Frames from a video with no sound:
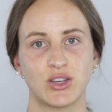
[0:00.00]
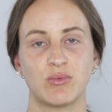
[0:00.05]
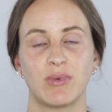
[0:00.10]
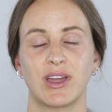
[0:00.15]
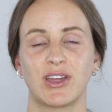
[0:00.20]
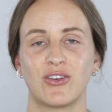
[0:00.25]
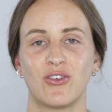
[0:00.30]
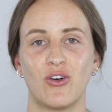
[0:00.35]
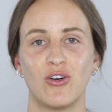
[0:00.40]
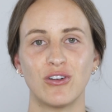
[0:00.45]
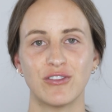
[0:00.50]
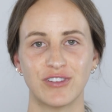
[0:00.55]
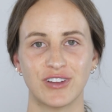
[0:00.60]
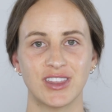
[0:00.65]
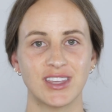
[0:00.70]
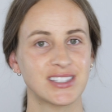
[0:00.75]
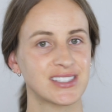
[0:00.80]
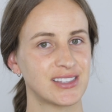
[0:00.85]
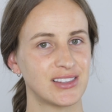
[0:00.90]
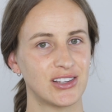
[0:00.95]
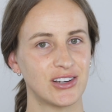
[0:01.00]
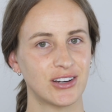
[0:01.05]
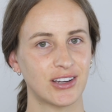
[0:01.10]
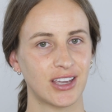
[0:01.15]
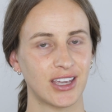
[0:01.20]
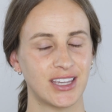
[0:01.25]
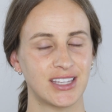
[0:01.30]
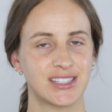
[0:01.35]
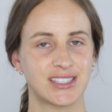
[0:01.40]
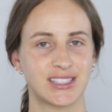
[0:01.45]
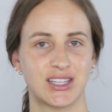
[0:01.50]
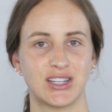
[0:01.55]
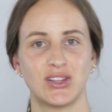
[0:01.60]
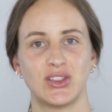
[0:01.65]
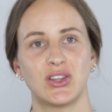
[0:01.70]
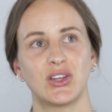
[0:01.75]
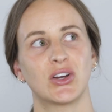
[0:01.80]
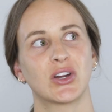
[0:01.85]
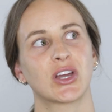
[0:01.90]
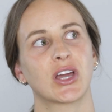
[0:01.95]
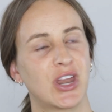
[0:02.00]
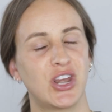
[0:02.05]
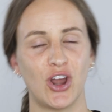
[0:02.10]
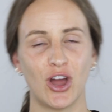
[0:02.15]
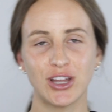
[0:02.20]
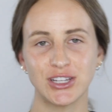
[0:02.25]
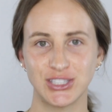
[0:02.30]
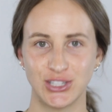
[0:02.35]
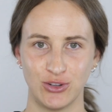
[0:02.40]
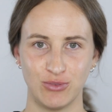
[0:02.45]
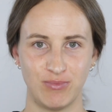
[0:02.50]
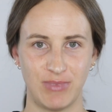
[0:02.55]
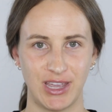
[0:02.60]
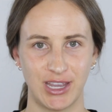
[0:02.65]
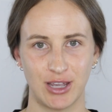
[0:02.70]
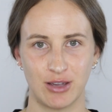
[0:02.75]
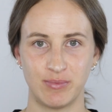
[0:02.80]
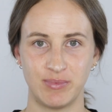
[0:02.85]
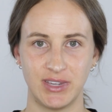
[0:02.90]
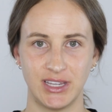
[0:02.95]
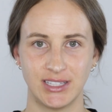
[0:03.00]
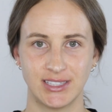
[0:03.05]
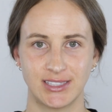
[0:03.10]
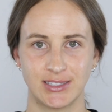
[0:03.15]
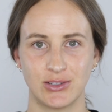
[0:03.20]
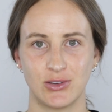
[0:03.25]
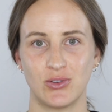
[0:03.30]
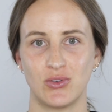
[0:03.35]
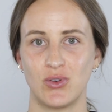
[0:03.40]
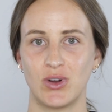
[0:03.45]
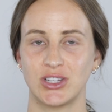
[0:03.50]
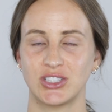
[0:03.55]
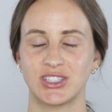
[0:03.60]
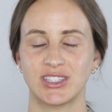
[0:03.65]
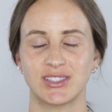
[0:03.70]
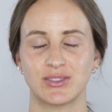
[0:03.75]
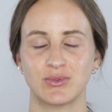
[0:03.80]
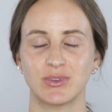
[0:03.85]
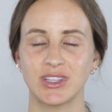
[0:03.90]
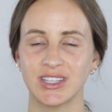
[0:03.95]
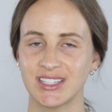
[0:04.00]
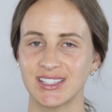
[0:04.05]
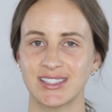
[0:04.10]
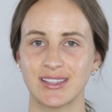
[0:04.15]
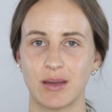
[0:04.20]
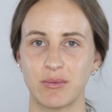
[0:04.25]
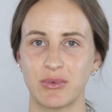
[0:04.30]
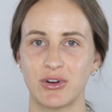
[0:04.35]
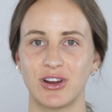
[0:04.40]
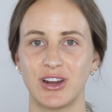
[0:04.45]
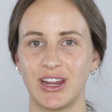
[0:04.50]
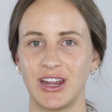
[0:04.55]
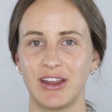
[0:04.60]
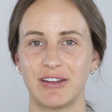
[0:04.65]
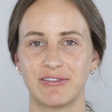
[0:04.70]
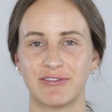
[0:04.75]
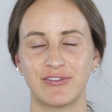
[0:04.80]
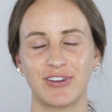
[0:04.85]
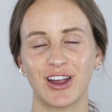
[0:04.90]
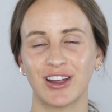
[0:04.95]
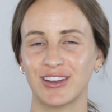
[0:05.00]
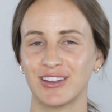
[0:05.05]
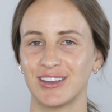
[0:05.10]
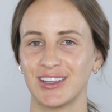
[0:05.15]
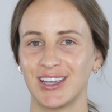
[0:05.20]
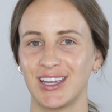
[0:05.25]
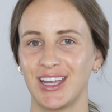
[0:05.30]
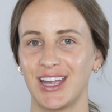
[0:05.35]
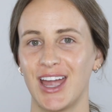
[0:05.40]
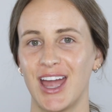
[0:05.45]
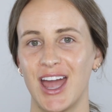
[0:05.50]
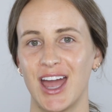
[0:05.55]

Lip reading: my goal for this look is to look not too makeup-y, so just really summery, freckly,